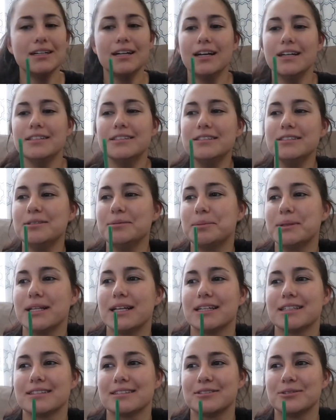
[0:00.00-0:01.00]
I do, but
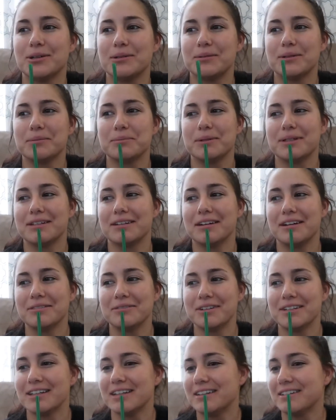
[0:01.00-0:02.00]
like, do I want to put it on You're right now?